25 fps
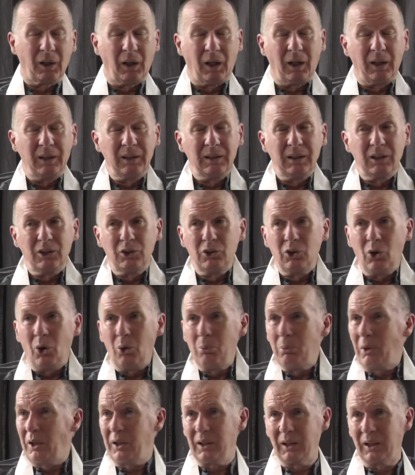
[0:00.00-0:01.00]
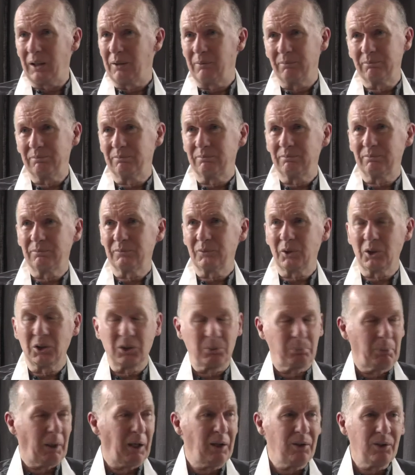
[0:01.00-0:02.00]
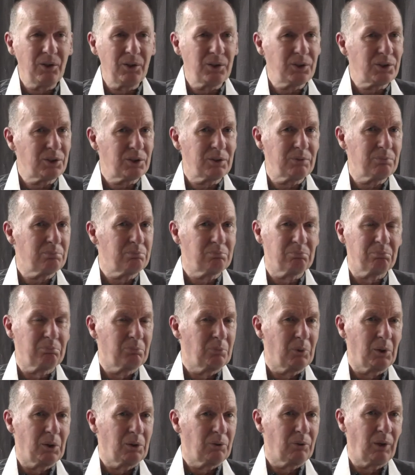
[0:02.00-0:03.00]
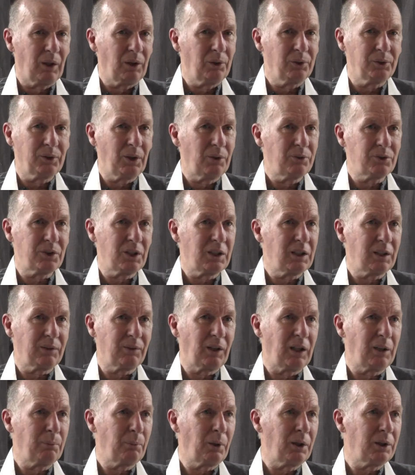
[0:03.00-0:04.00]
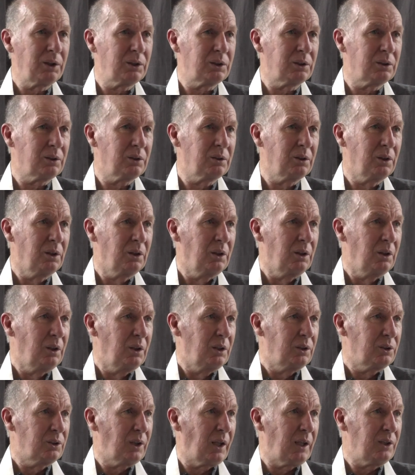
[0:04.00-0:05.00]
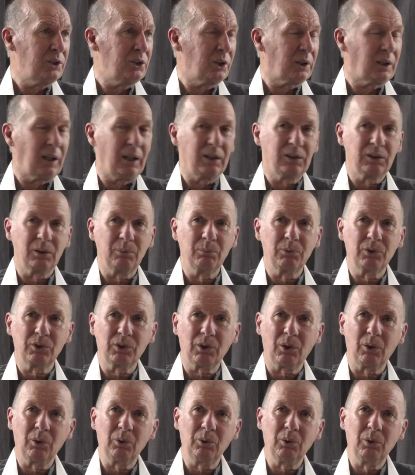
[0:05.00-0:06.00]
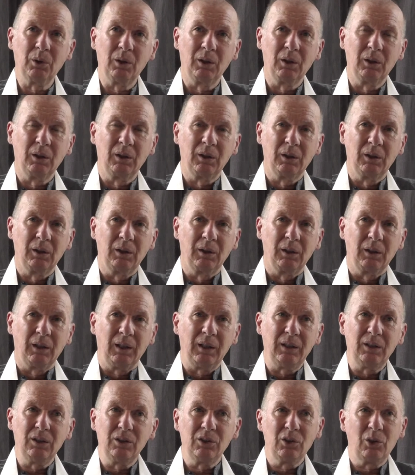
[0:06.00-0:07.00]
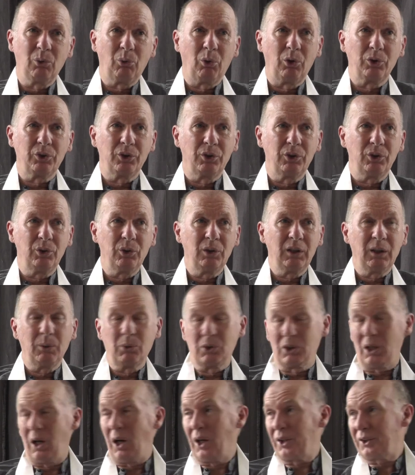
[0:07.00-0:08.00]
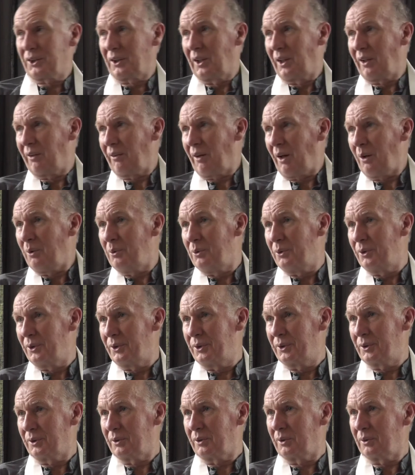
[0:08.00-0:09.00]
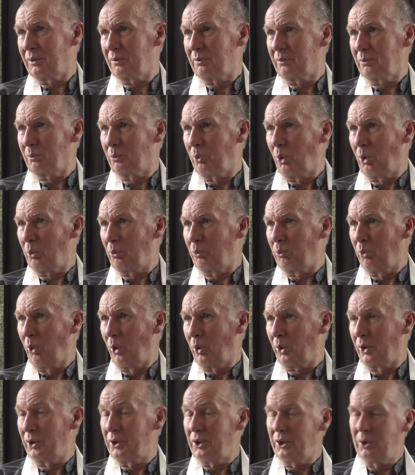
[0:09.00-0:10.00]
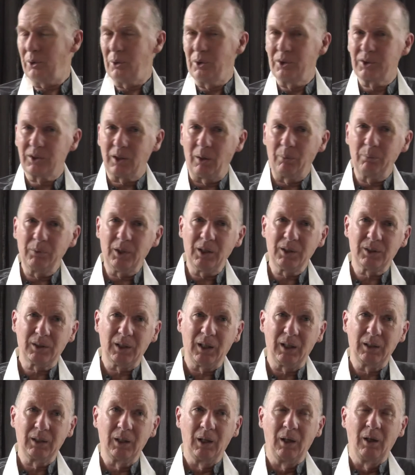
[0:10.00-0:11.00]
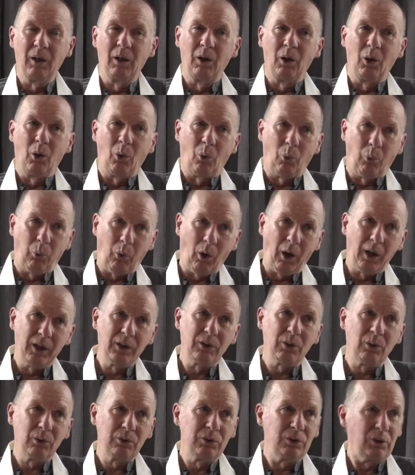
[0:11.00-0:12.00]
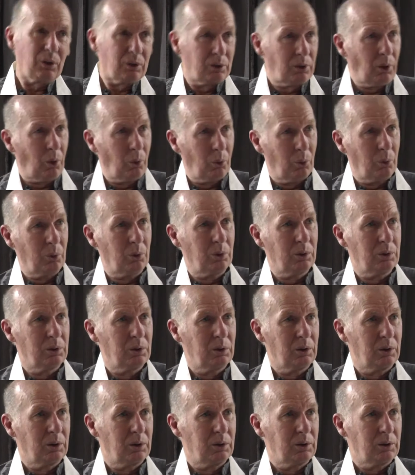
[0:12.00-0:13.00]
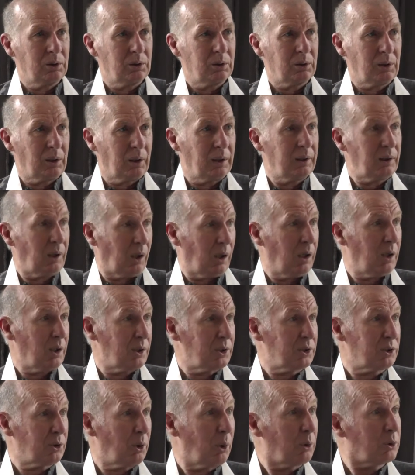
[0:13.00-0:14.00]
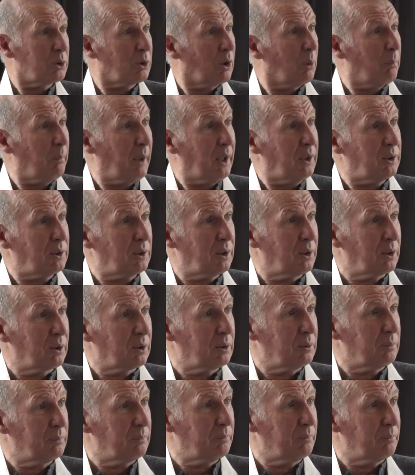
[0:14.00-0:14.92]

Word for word: And he had no money. His parents and relatives didn't have any money to, to educate him. So he didn't know what to do and he was asking around what, what could he do. And somebody said, why don't you go and ask Dr. Ambedkar?